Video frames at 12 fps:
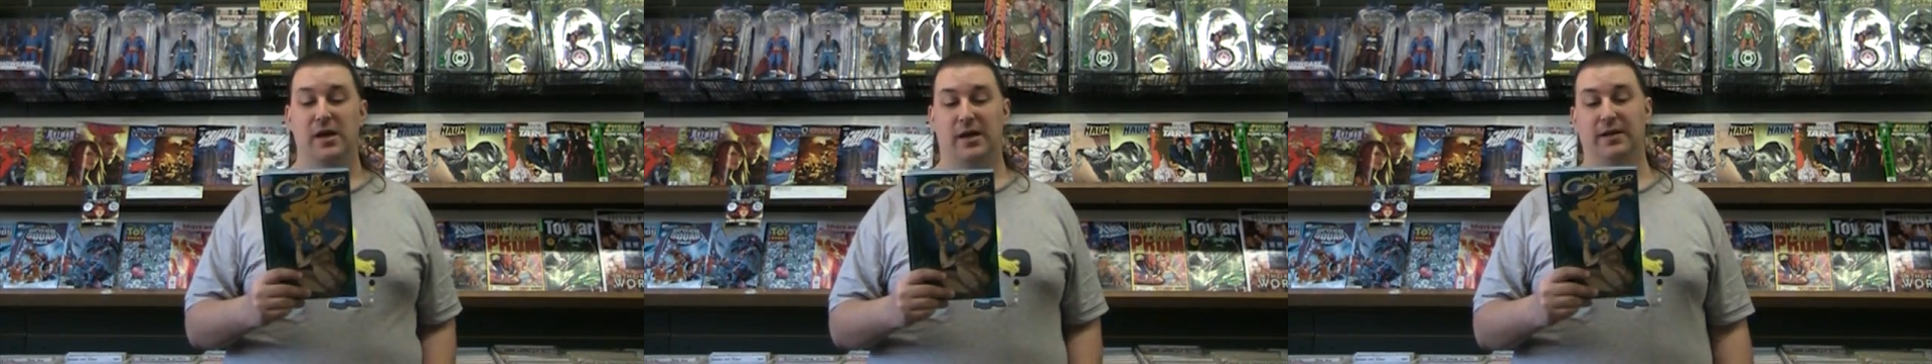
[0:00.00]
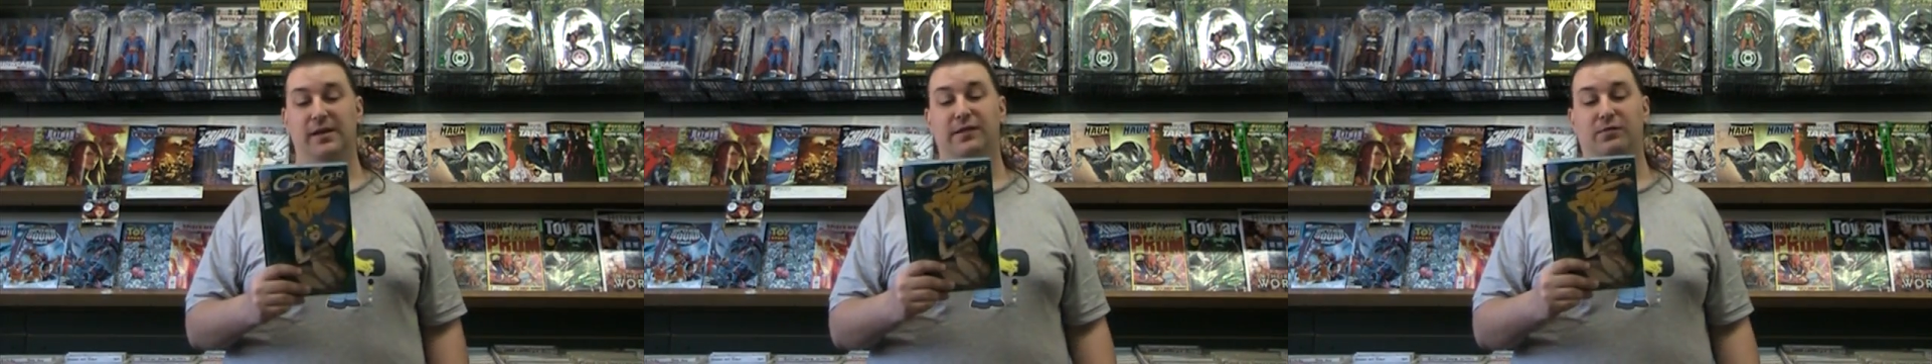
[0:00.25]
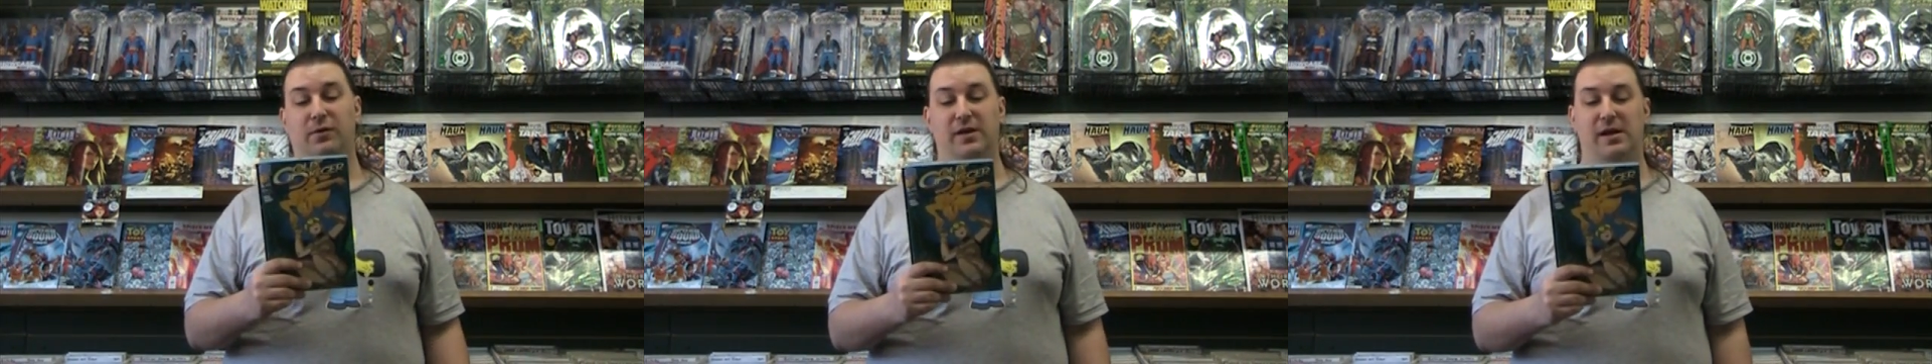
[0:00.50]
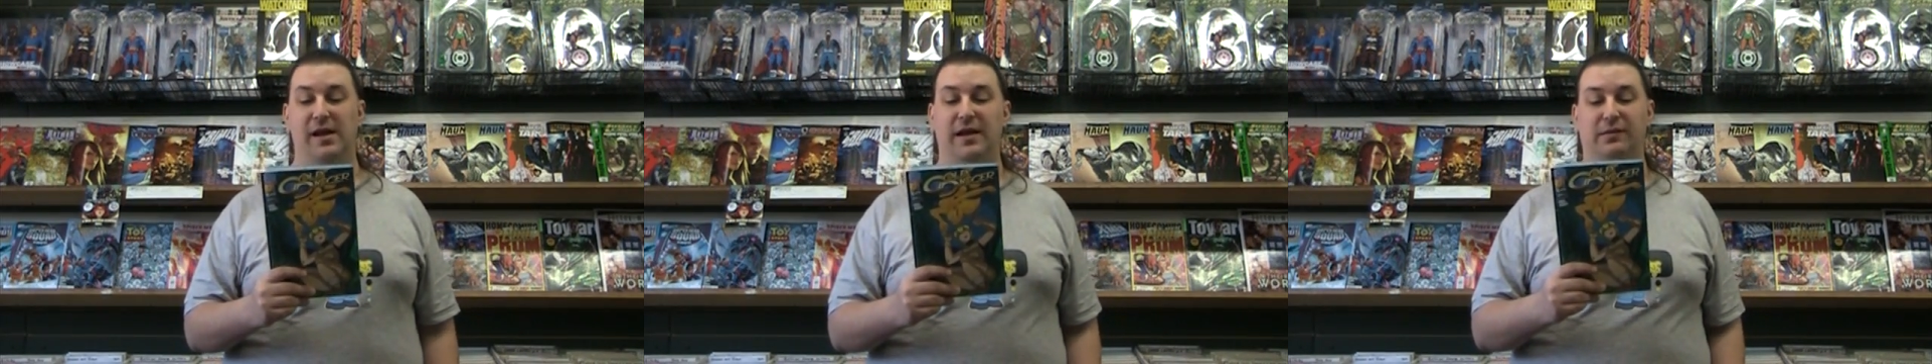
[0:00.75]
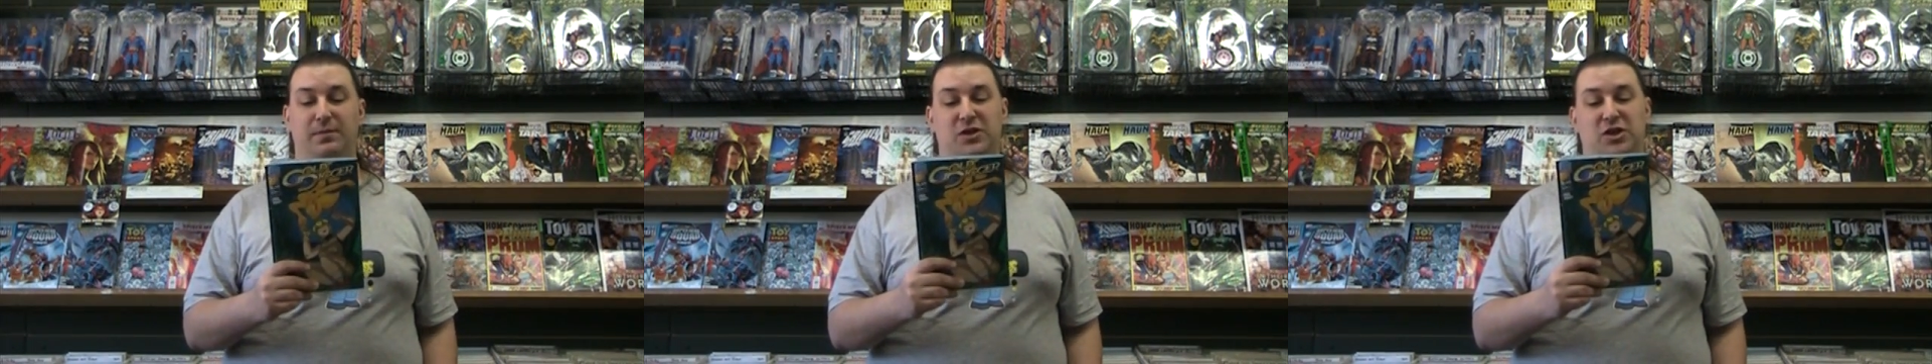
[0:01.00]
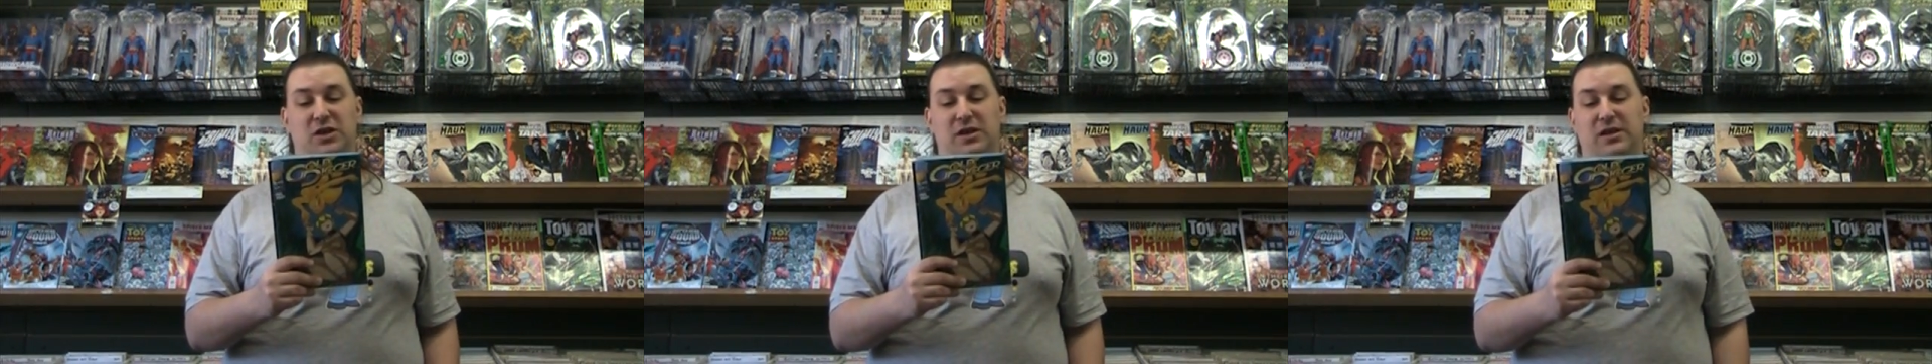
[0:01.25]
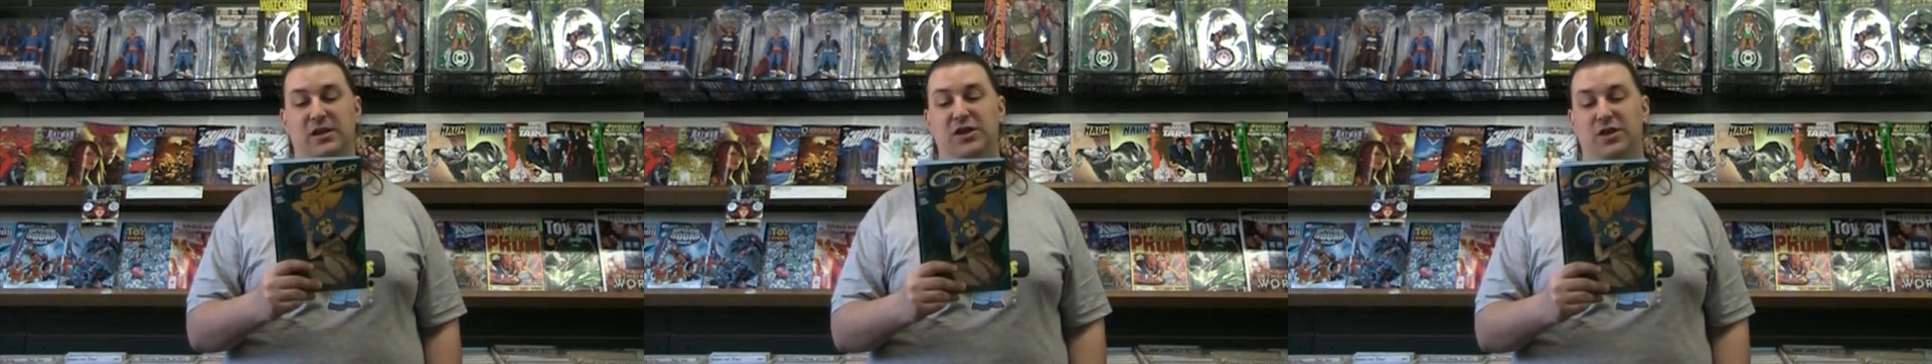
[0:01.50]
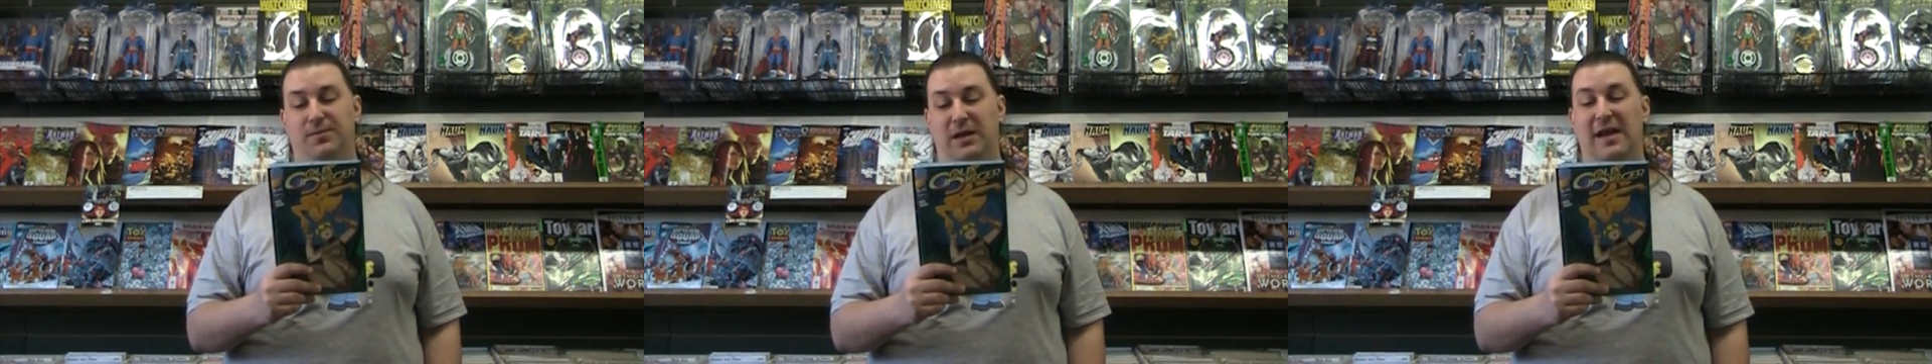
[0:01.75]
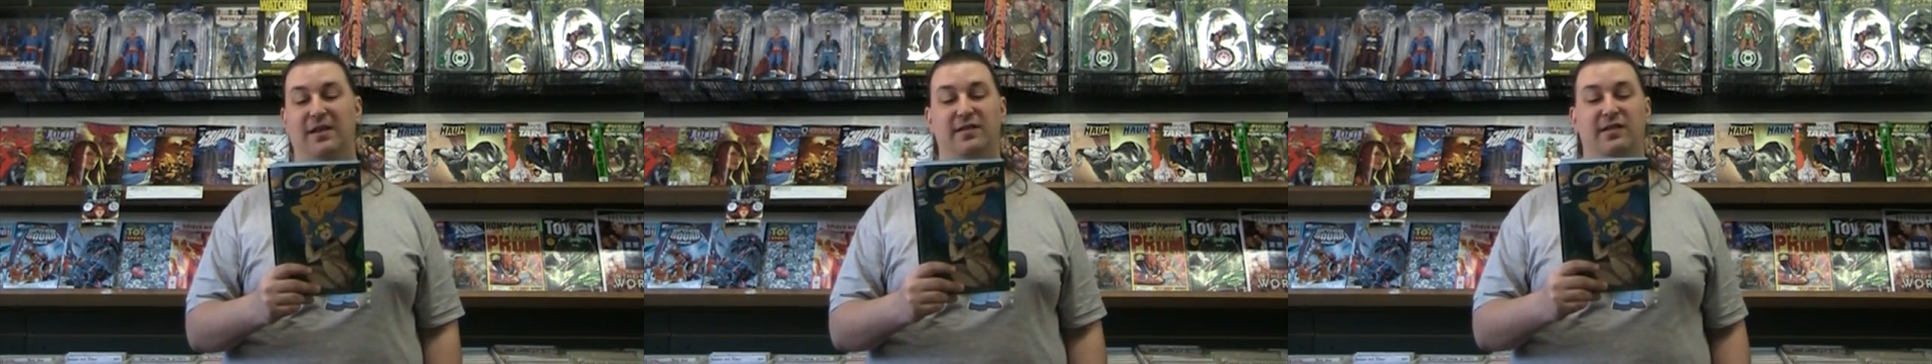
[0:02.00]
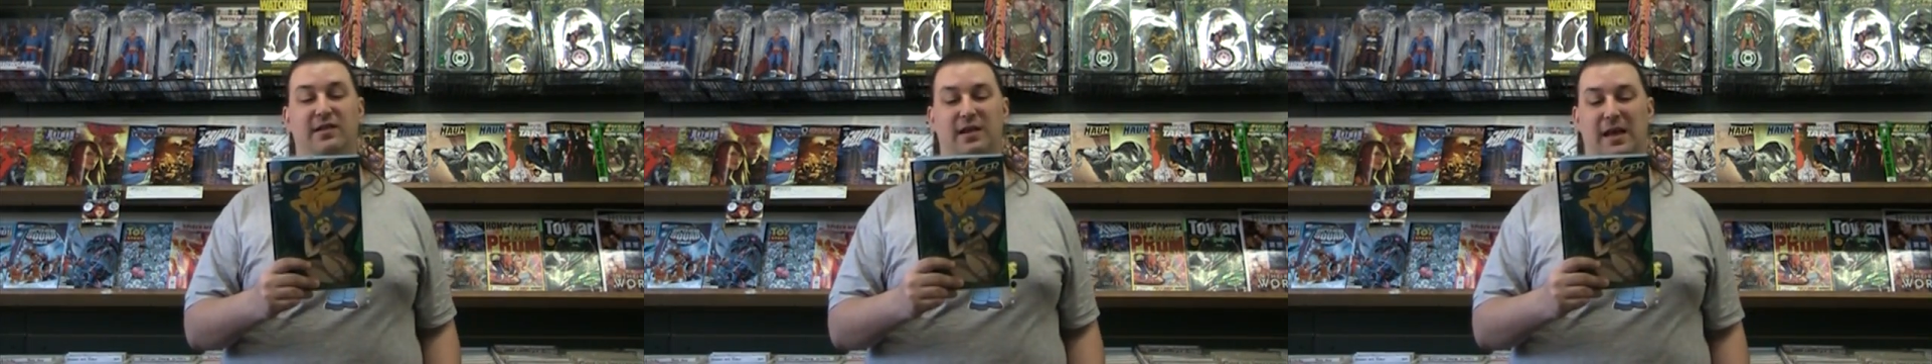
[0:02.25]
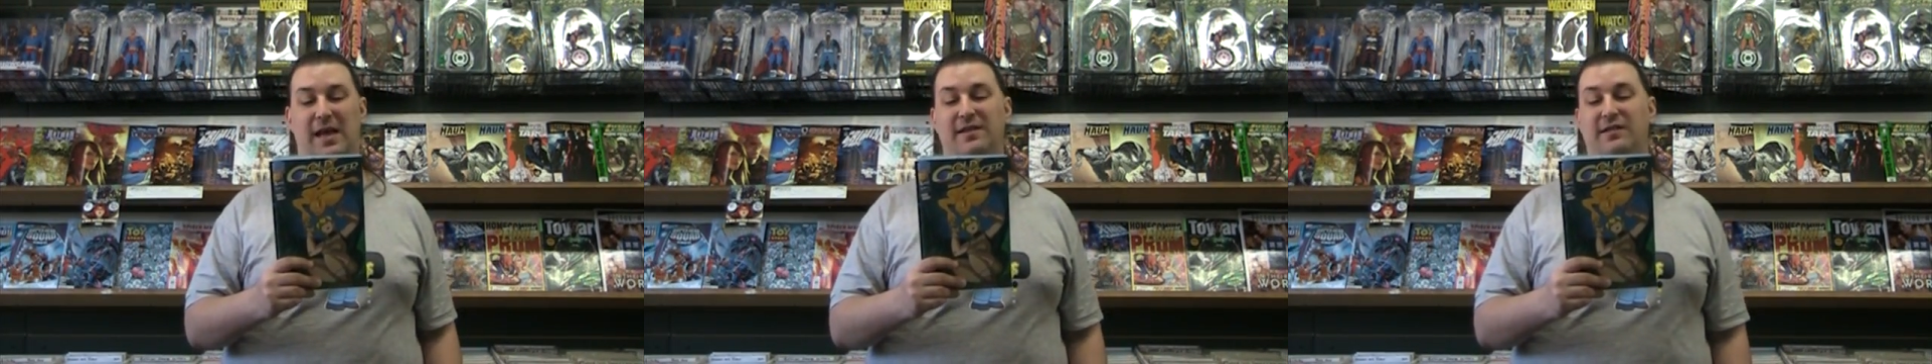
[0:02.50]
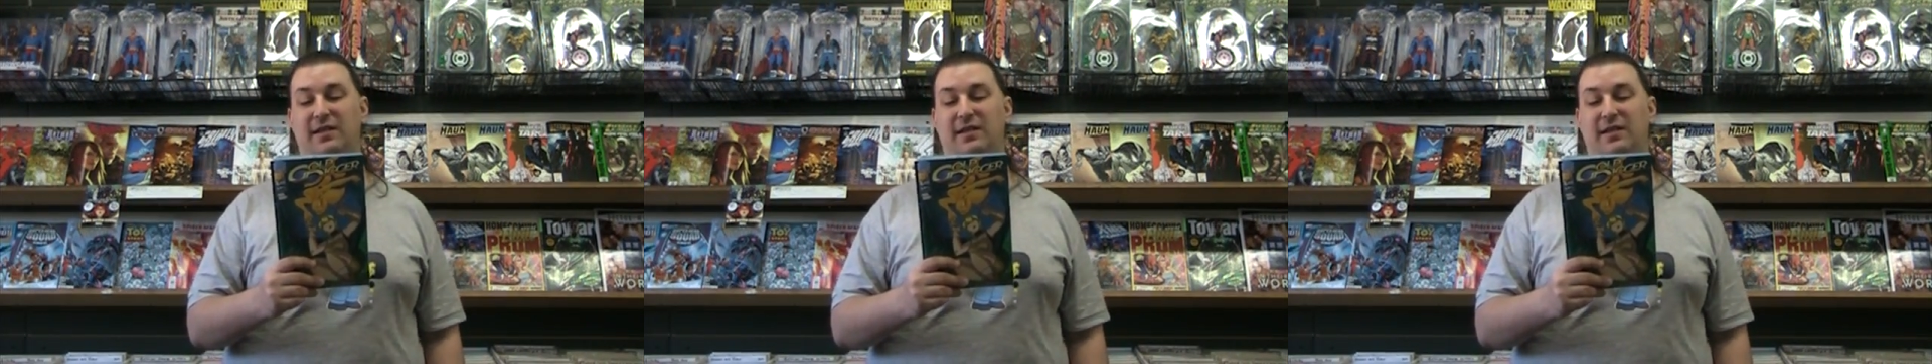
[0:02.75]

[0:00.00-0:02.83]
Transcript: And in this one, an exhibition in Egypt ends